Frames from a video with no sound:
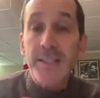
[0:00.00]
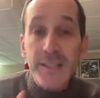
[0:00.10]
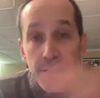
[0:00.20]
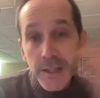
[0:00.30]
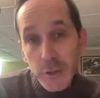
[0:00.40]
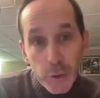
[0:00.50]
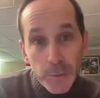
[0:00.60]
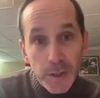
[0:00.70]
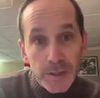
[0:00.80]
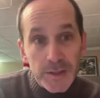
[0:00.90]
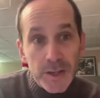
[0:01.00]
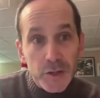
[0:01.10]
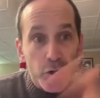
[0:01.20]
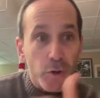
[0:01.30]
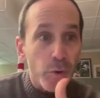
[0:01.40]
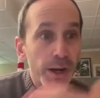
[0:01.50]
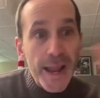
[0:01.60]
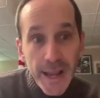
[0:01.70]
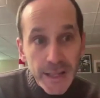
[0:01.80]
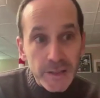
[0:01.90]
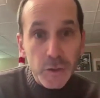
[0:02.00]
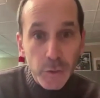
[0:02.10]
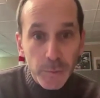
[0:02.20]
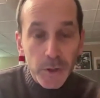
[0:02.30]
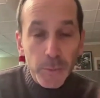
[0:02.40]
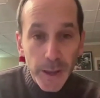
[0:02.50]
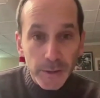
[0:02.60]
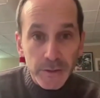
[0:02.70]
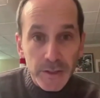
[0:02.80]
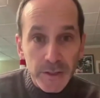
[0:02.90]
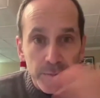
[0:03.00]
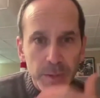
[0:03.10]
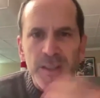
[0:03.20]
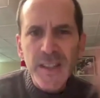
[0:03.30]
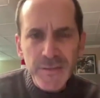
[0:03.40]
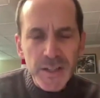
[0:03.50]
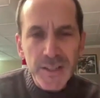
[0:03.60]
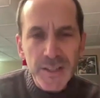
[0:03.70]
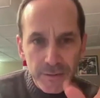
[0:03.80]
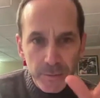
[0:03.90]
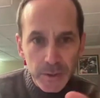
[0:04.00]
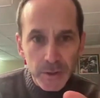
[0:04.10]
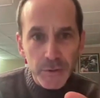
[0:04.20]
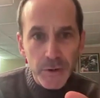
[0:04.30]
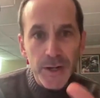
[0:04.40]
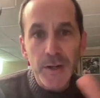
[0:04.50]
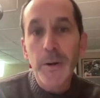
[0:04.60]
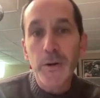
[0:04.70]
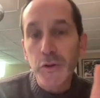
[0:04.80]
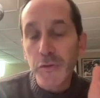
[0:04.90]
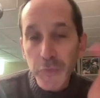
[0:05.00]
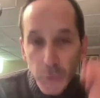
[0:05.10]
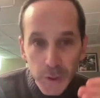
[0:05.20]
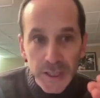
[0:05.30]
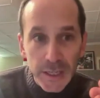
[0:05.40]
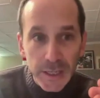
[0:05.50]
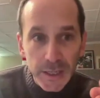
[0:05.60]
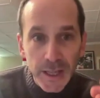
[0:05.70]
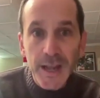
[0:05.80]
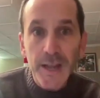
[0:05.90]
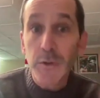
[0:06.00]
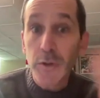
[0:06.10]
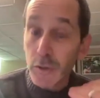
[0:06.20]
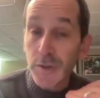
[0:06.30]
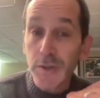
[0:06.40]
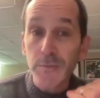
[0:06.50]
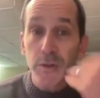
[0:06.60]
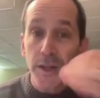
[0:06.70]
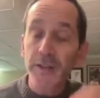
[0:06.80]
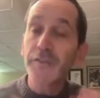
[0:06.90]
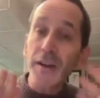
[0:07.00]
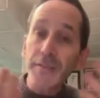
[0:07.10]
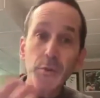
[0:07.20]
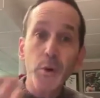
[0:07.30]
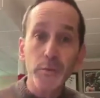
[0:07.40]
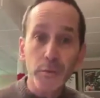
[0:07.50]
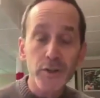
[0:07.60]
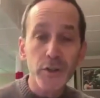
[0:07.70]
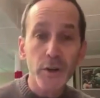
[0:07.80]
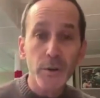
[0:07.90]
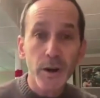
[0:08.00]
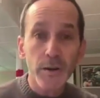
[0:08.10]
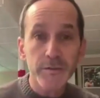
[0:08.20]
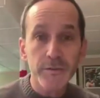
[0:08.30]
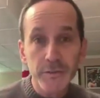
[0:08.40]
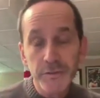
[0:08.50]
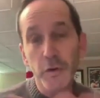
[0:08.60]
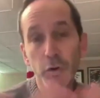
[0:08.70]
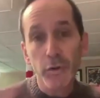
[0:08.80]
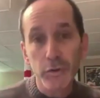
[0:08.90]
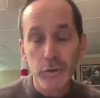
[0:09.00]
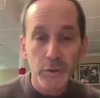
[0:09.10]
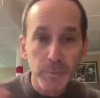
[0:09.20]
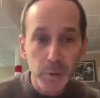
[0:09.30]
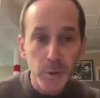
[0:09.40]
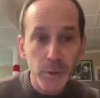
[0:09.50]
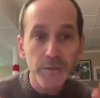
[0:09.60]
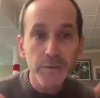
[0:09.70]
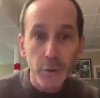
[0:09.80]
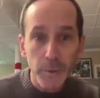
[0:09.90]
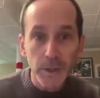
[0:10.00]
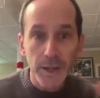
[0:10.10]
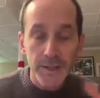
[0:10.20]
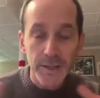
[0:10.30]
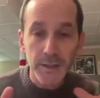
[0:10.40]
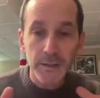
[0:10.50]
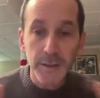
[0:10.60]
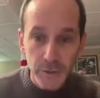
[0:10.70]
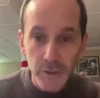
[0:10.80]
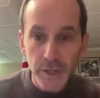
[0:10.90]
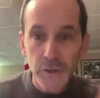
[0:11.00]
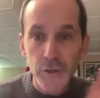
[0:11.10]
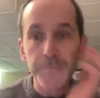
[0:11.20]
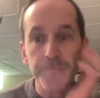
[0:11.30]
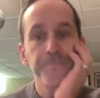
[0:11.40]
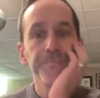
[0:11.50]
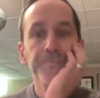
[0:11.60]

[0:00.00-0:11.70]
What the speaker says: extended criminalization or enhanced criminal penalties, about 77 bills, right, compared to 14 that had reduced them. So like a 5-to-1 ratio of further sort of punitive criminalizing legislation.